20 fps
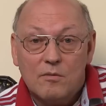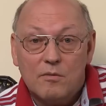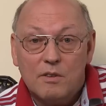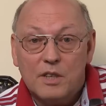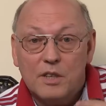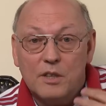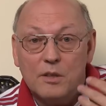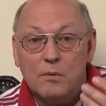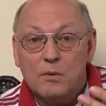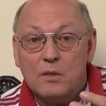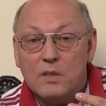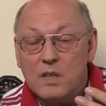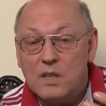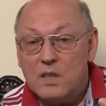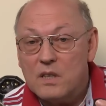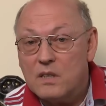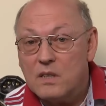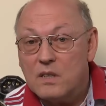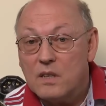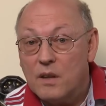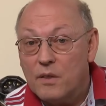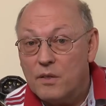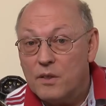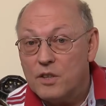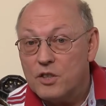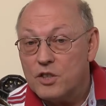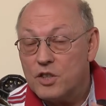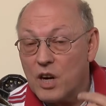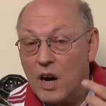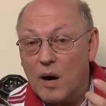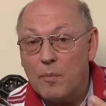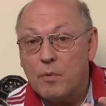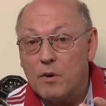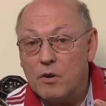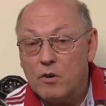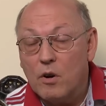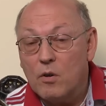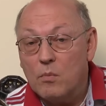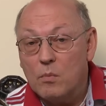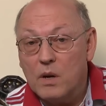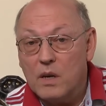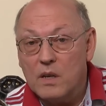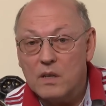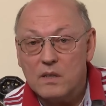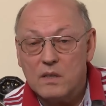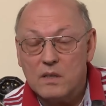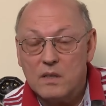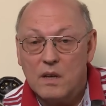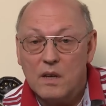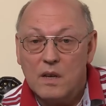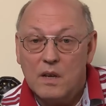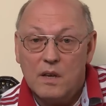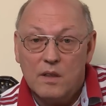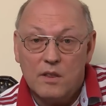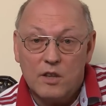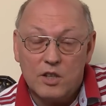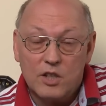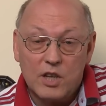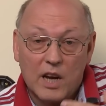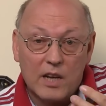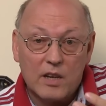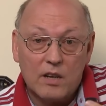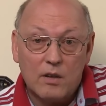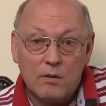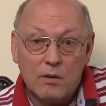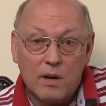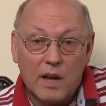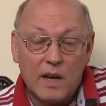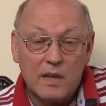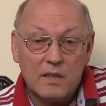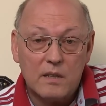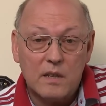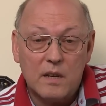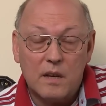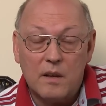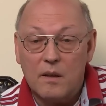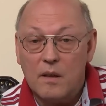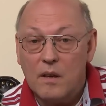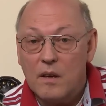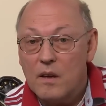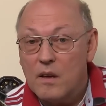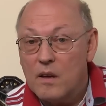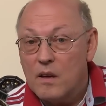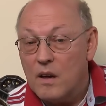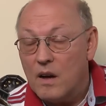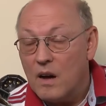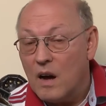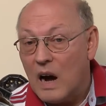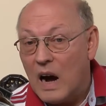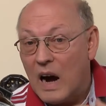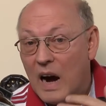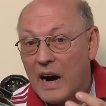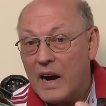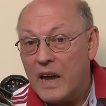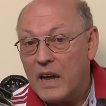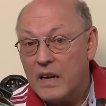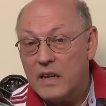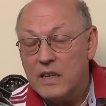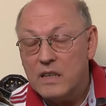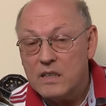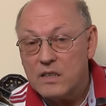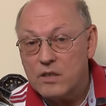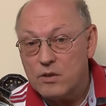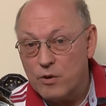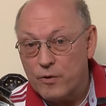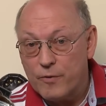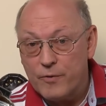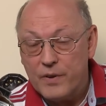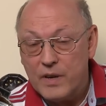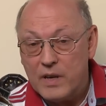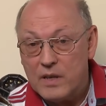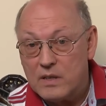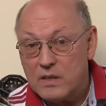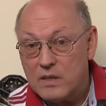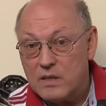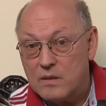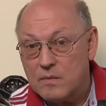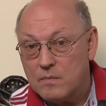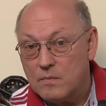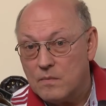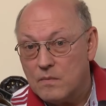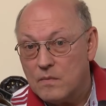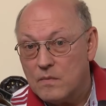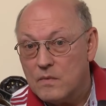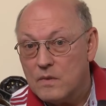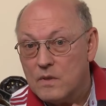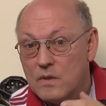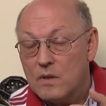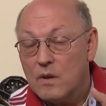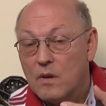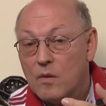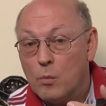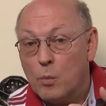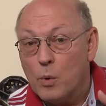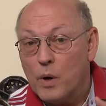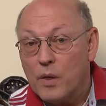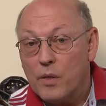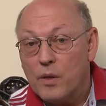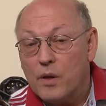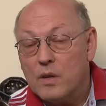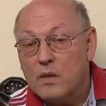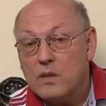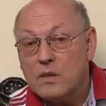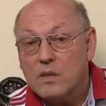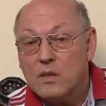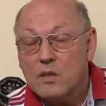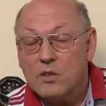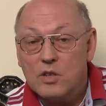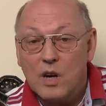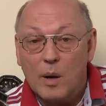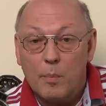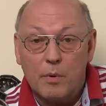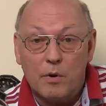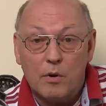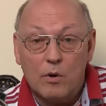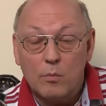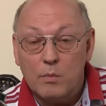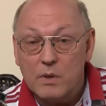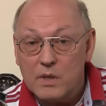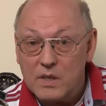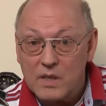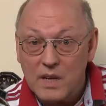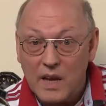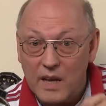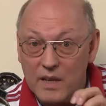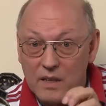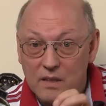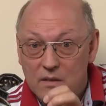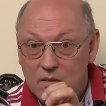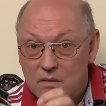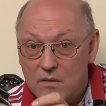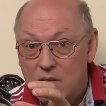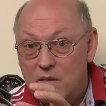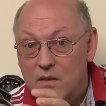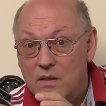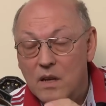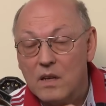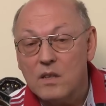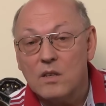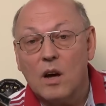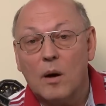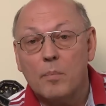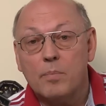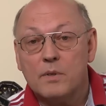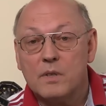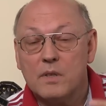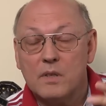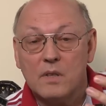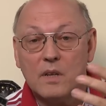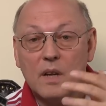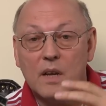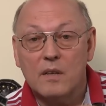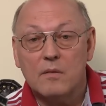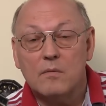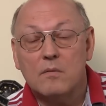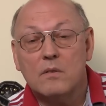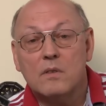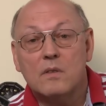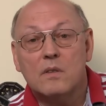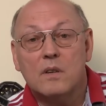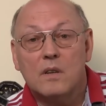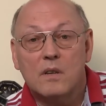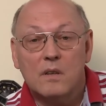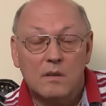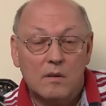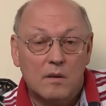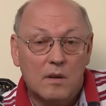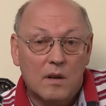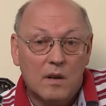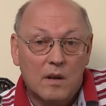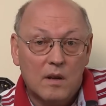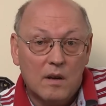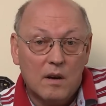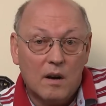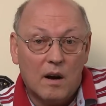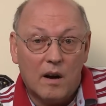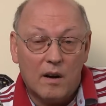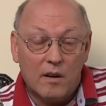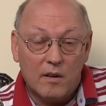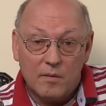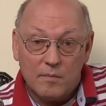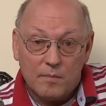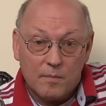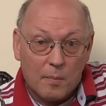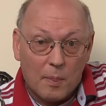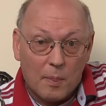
reduces the sharp aromas. The charcoal has a high inner surface where these sharp aromas can adapt and are